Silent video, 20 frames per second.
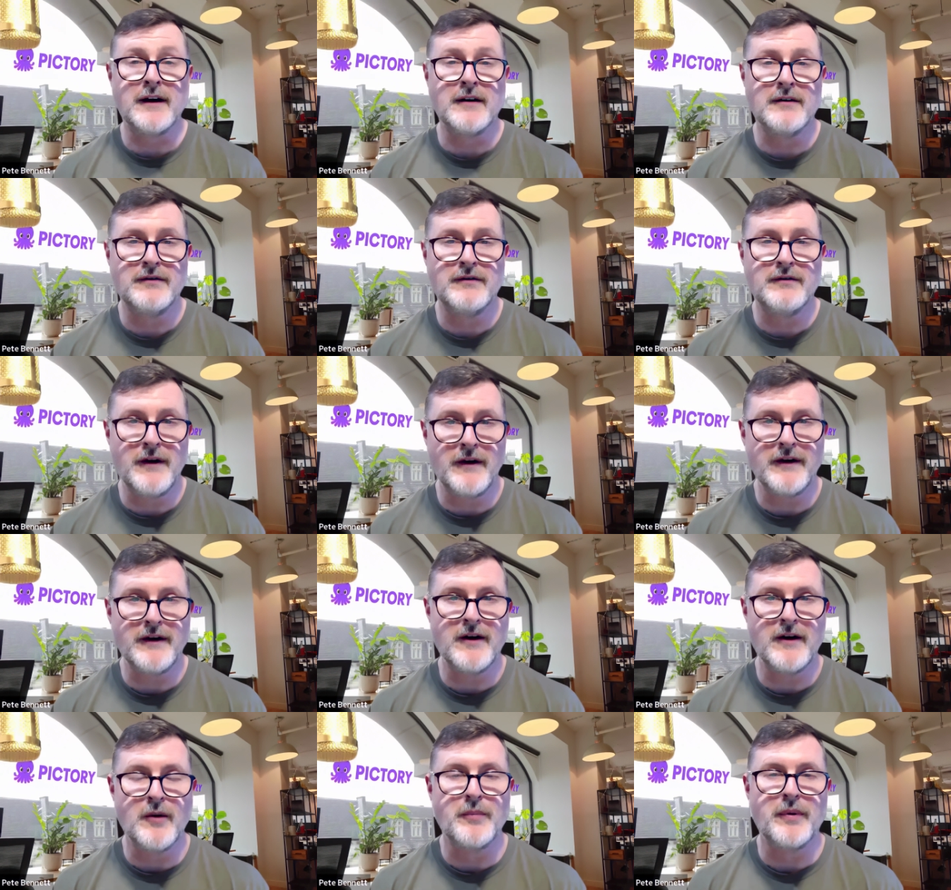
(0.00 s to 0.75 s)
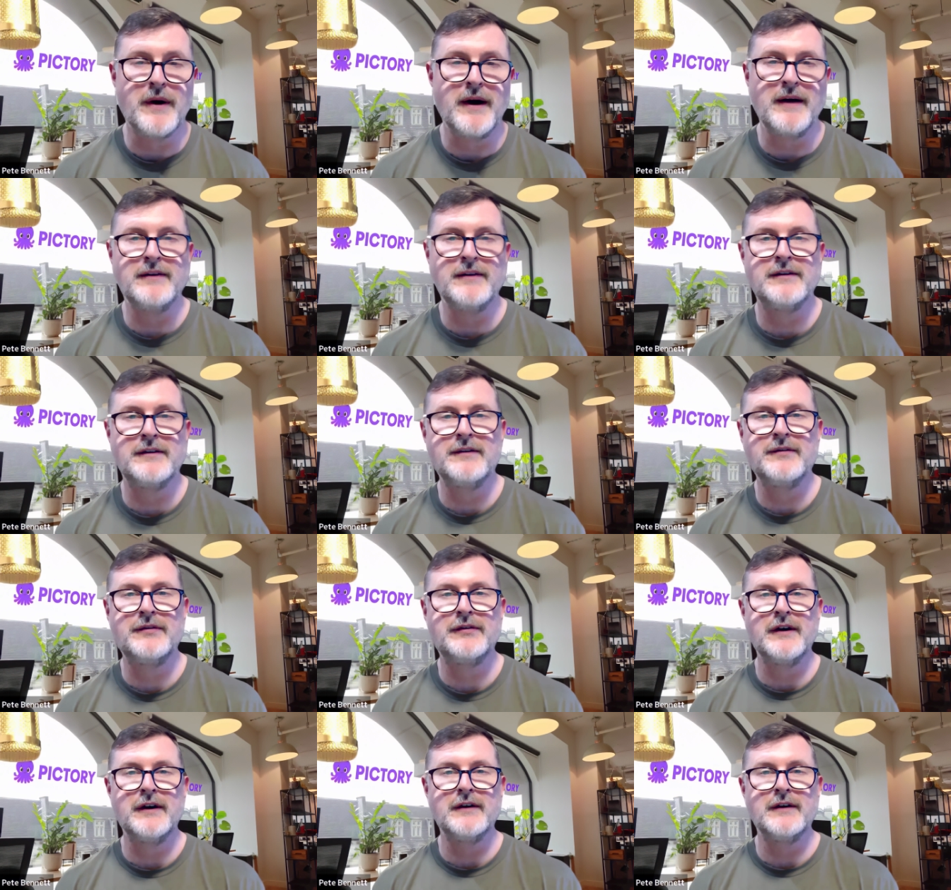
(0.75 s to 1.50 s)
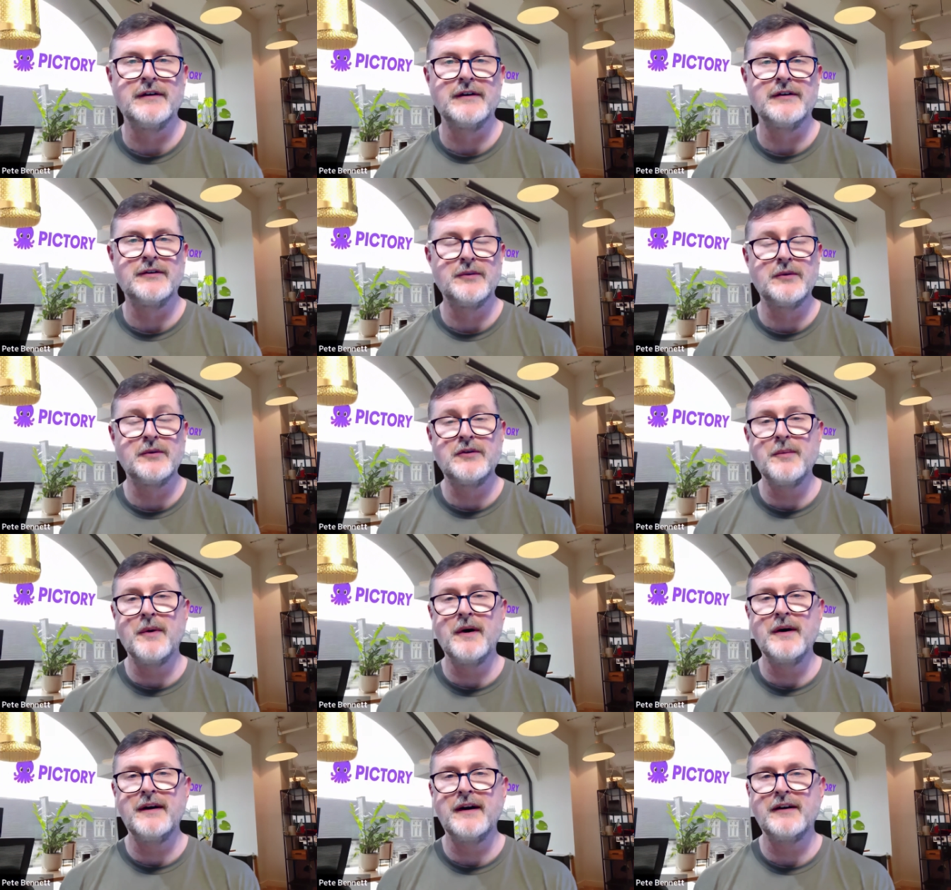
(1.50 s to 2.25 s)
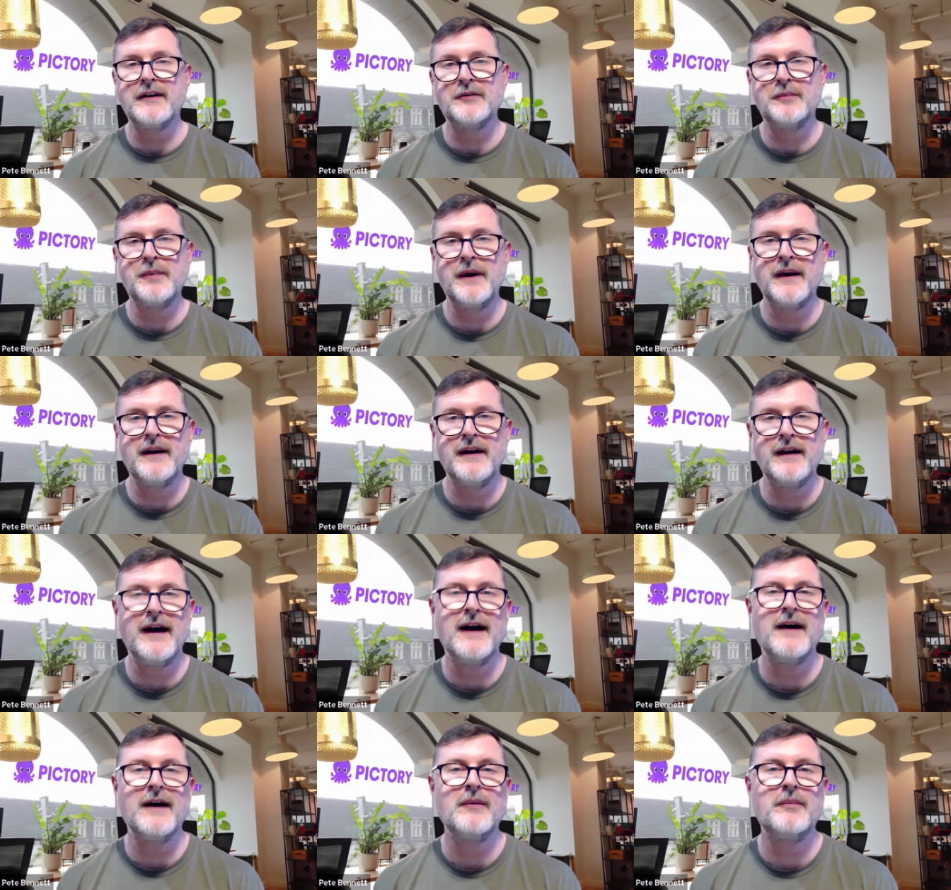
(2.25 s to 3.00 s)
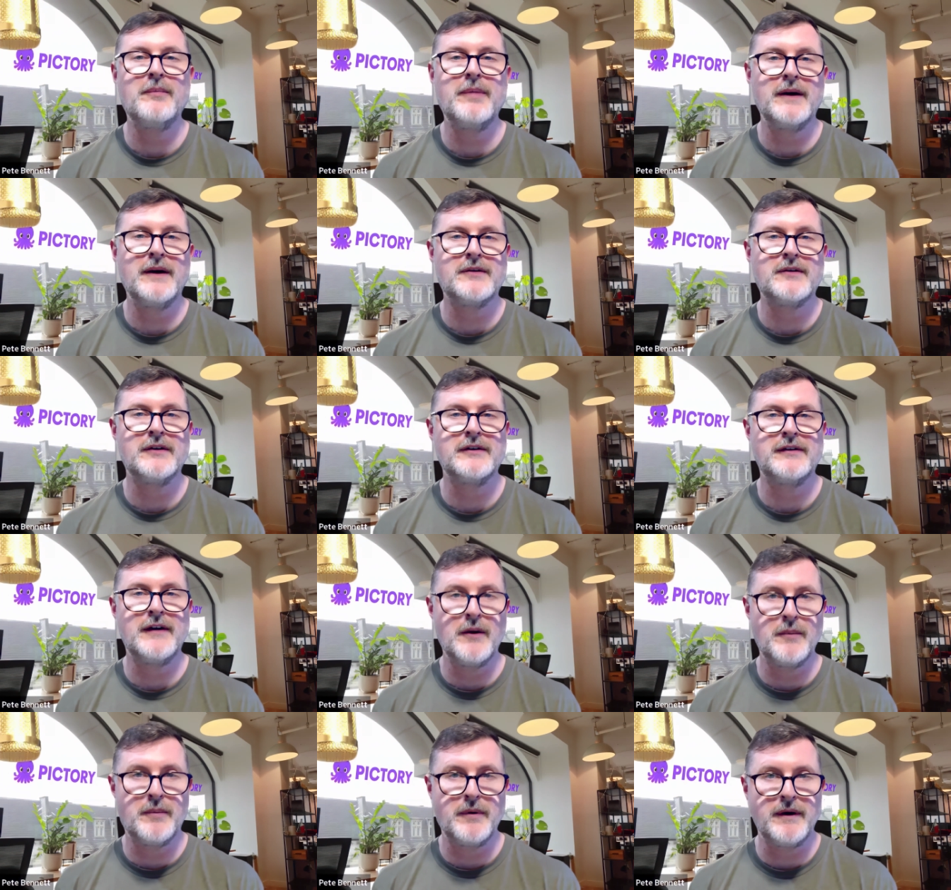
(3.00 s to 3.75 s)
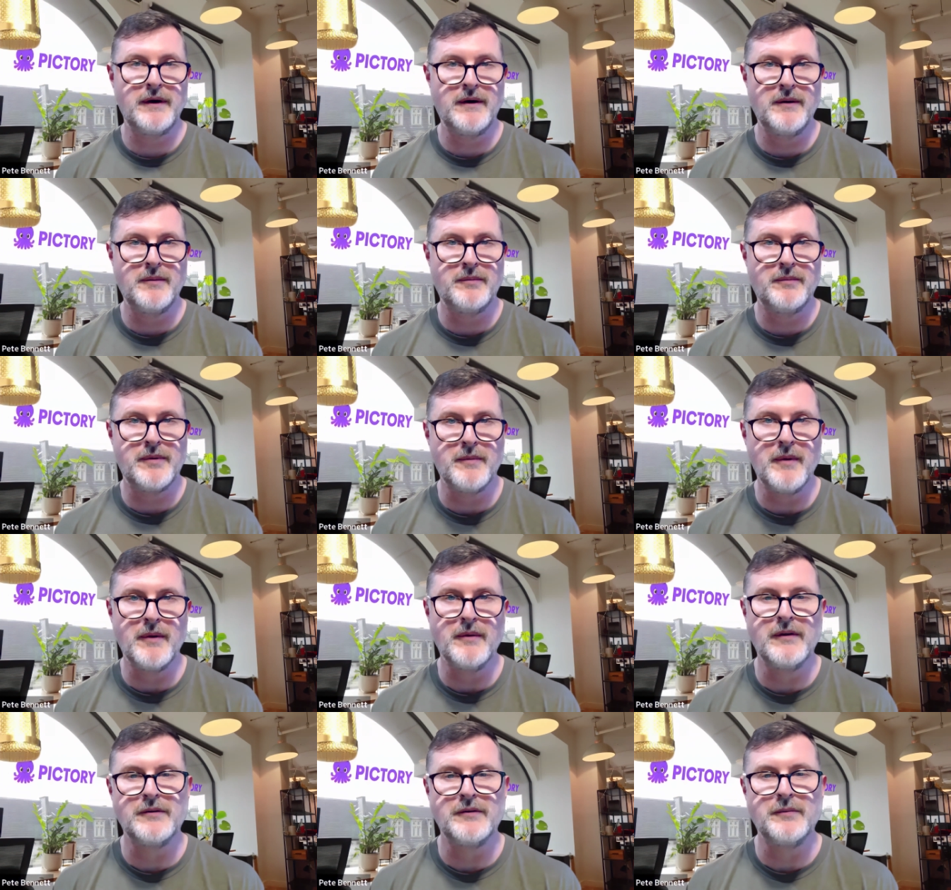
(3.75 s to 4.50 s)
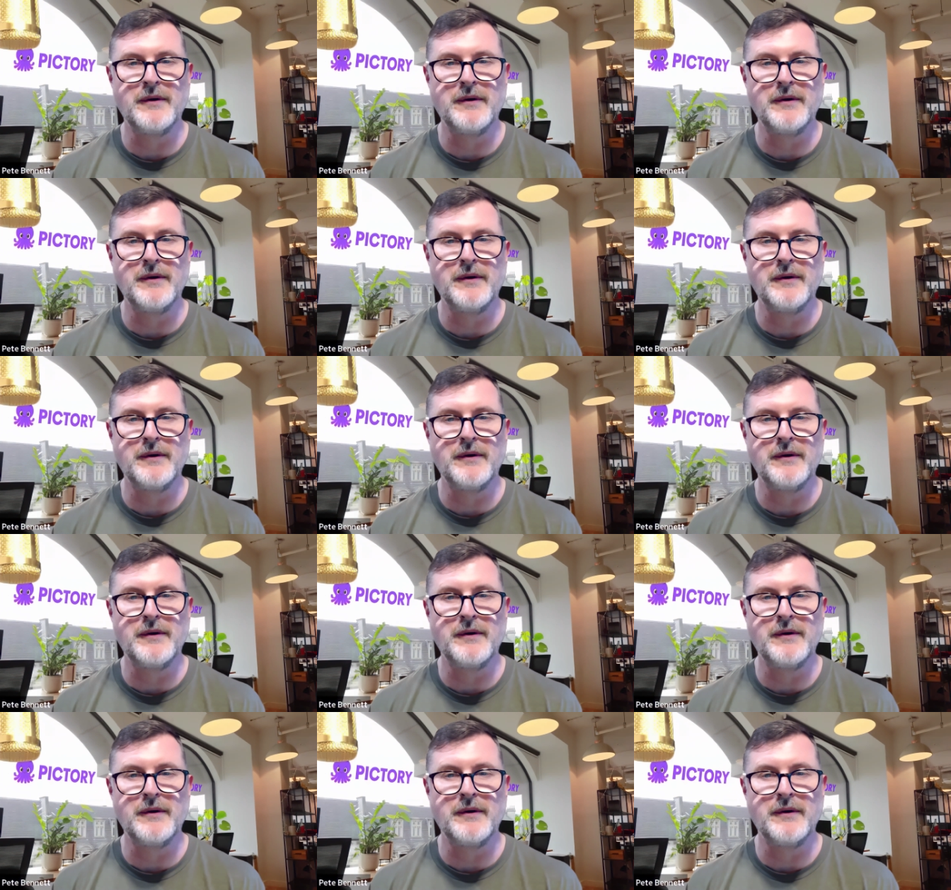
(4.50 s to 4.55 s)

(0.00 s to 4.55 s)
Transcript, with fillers: like a very comprehensive service. Would you mind explaining how Pictory is helping you promote this